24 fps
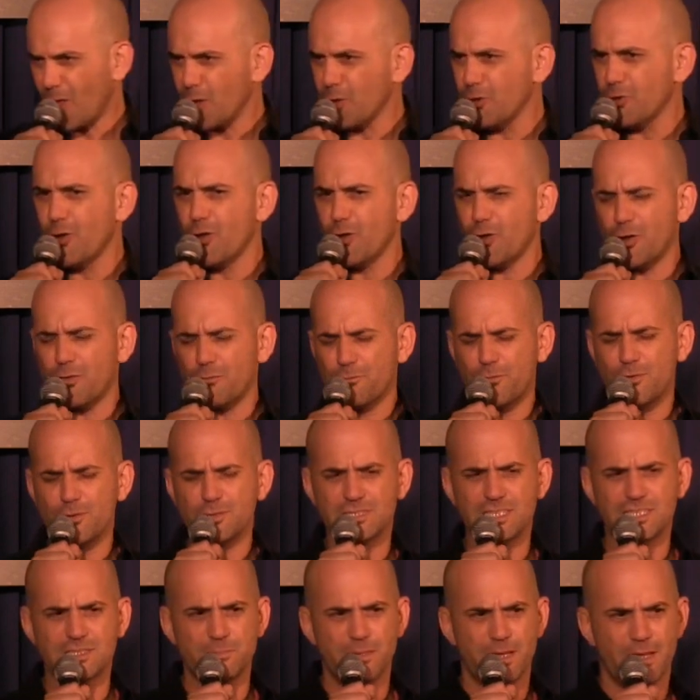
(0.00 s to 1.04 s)
you know, it
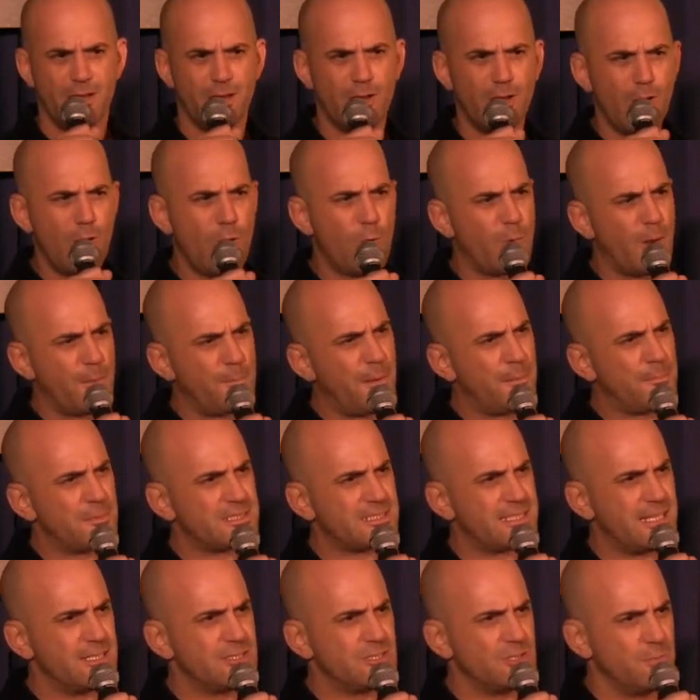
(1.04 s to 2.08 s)
confuses me when people
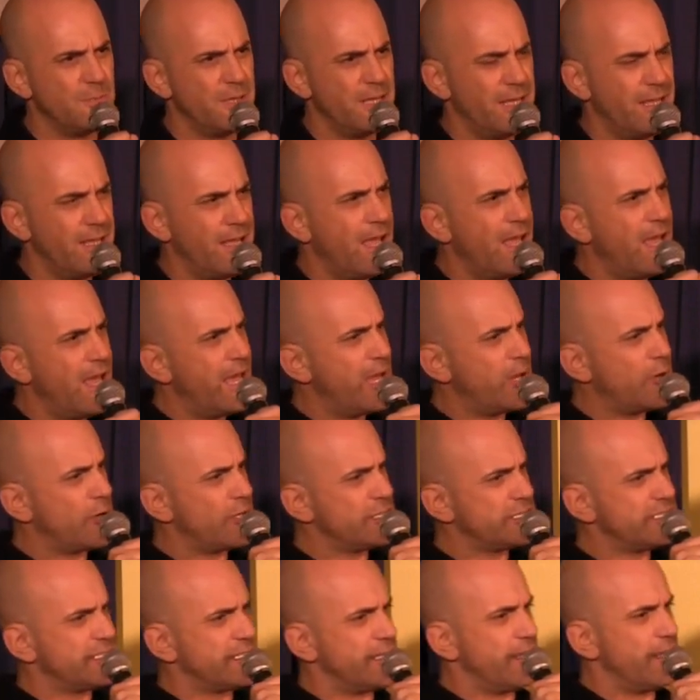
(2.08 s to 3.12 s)
say to me, Hey
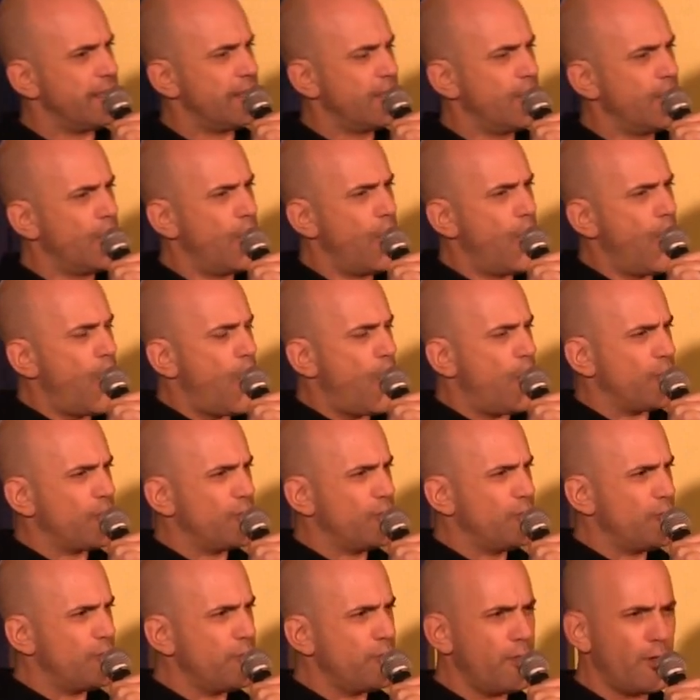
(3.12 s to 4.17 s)
Costa, are
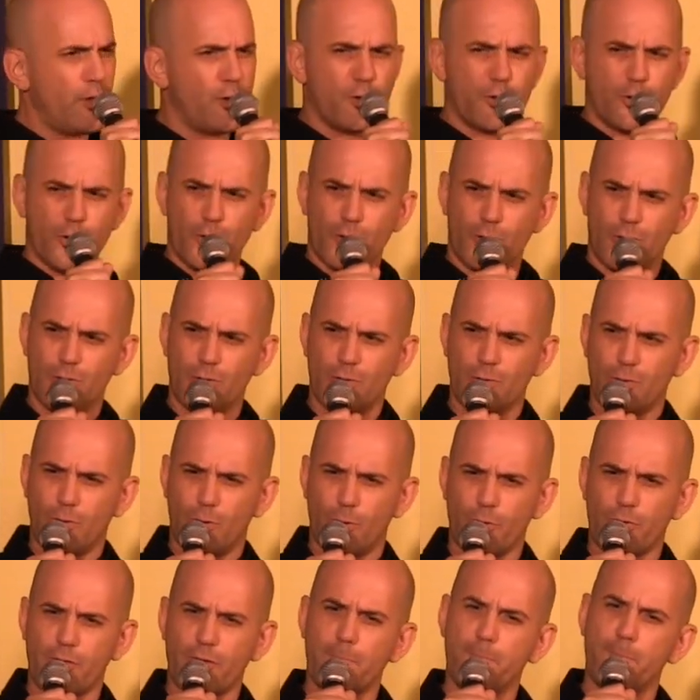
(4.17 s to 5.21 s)
you the girl
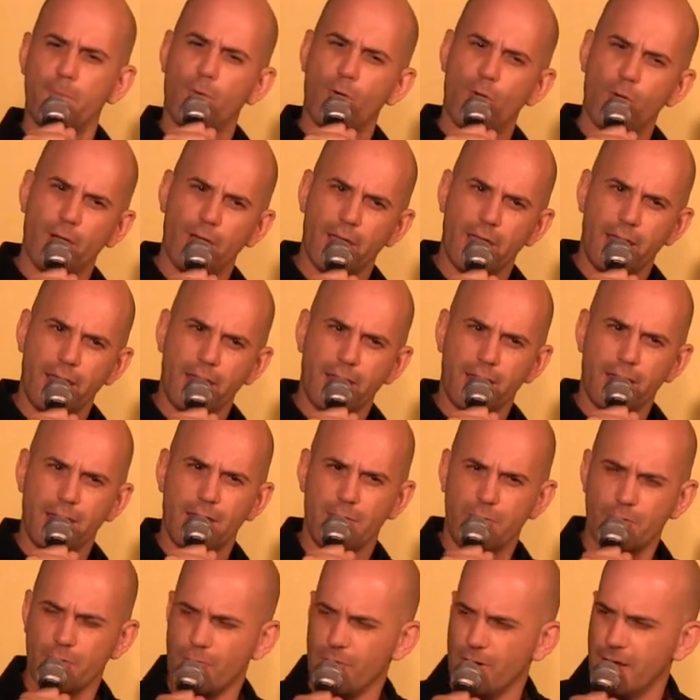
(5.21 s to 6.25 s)
or the boy
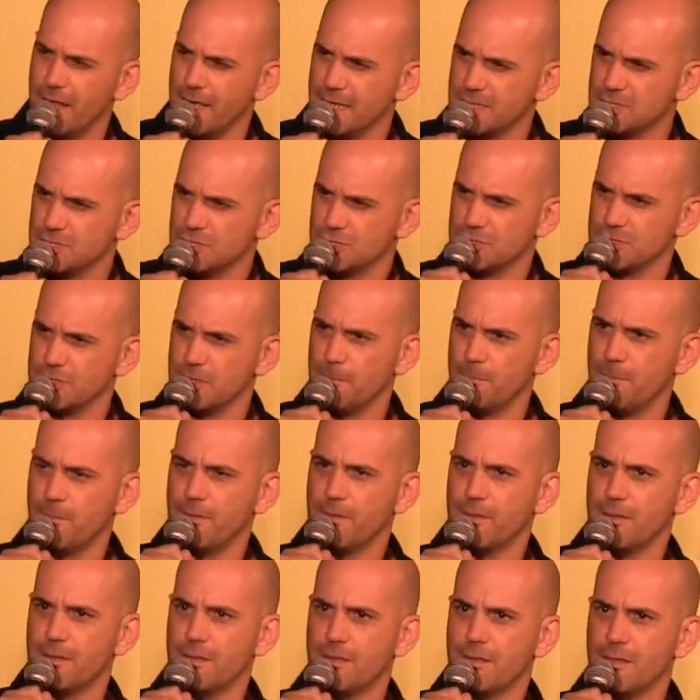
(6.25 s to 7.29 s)
in the relationship?
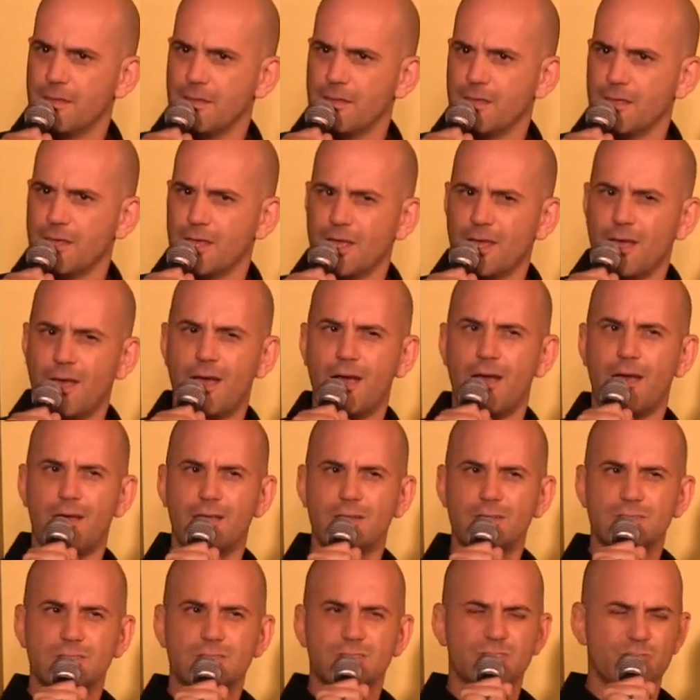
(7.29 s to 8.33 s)

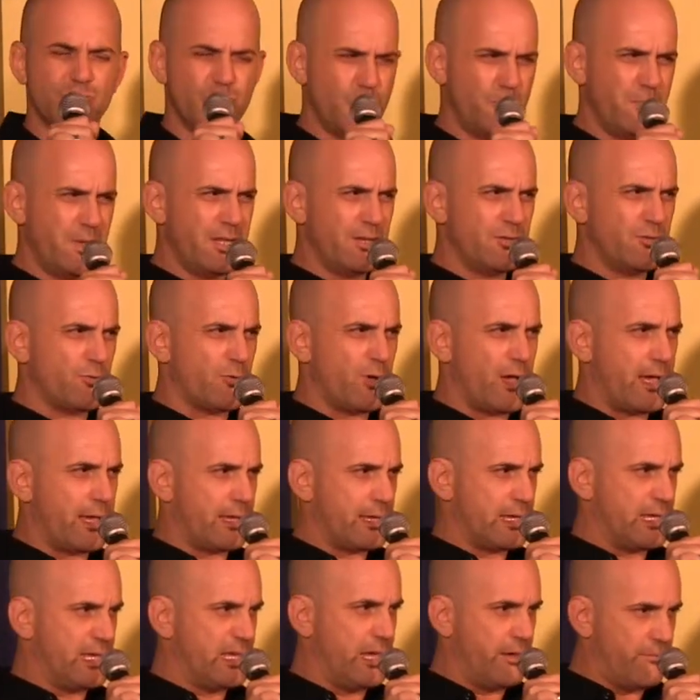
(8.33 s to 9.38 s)
Do you mean do
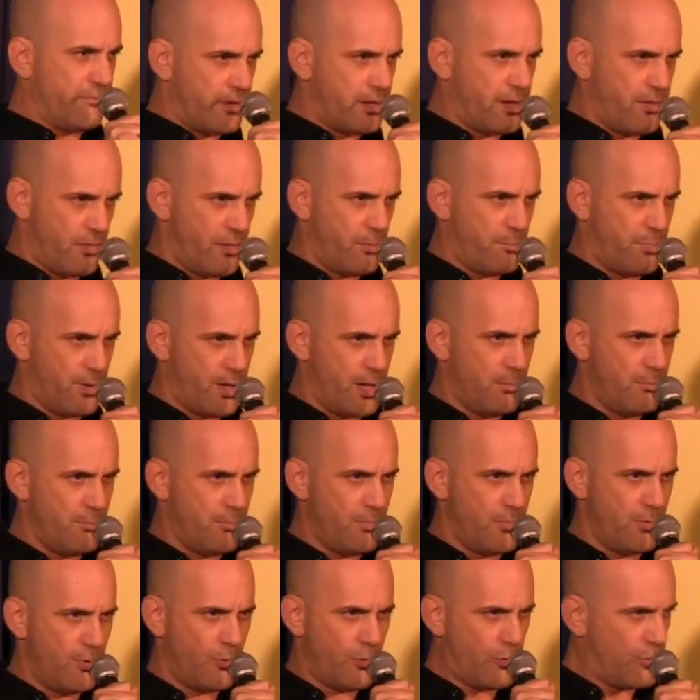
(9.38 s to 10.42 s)
I give it in the
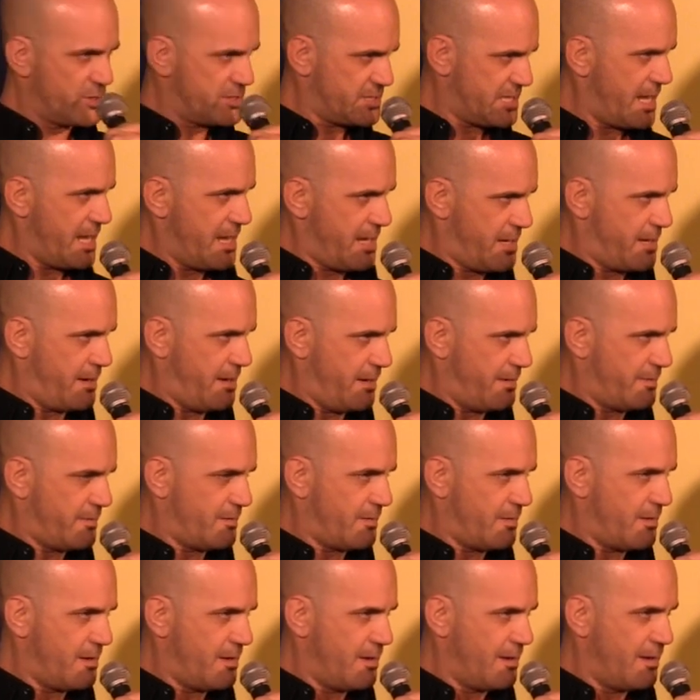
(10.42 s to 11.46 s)
bum or take
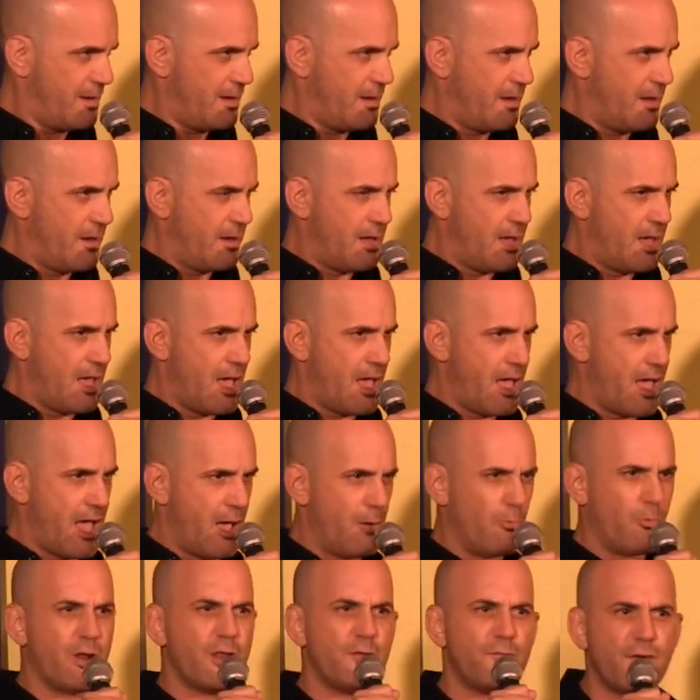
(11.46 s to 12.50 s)
it?
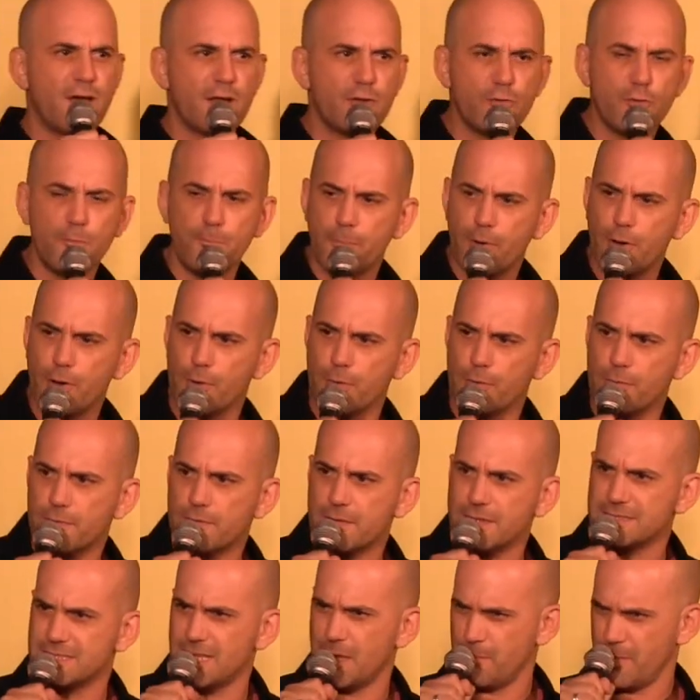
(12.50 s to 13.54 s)
And what if I do both?
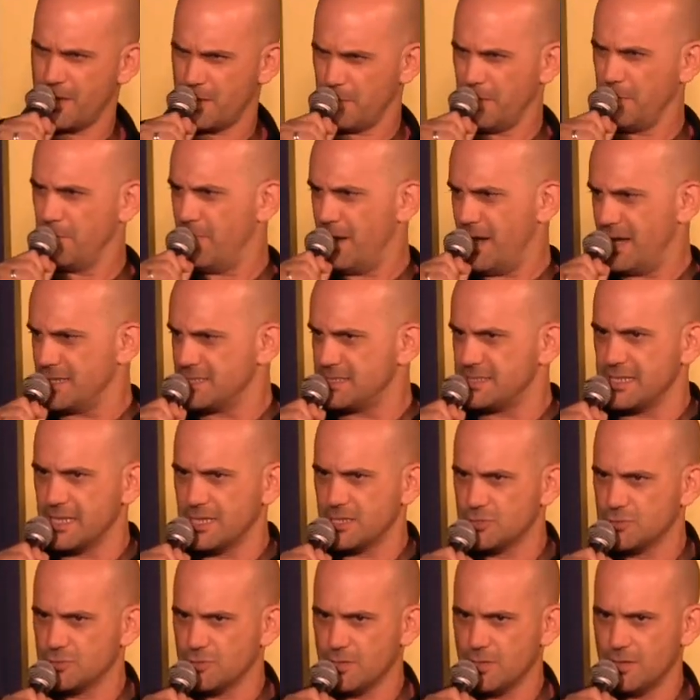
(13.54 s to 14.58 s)
Does that make me
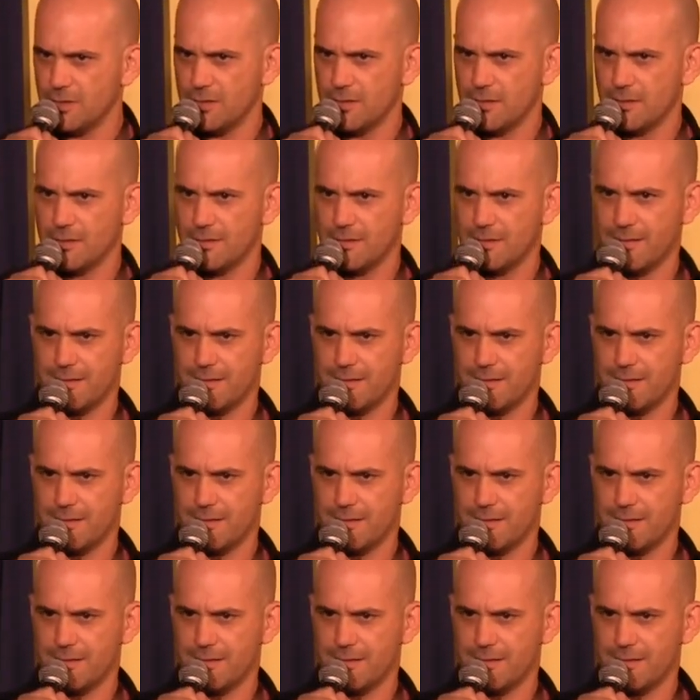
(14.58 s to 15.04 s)
bisexual?